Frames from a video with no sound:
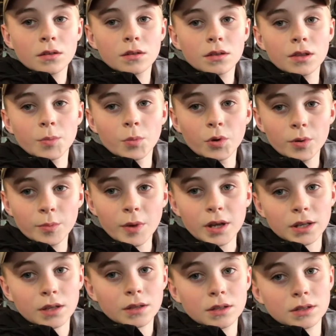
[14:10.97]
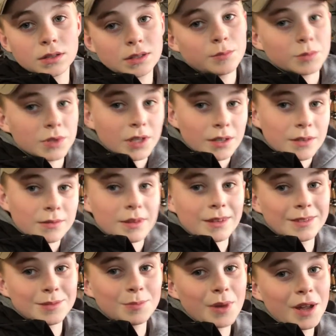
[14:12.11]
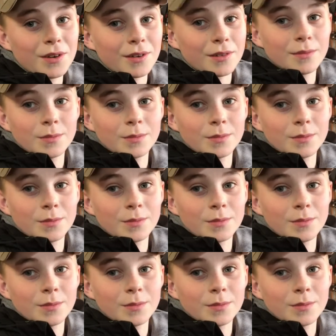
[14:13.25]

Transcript: the more money. It seems like it's better,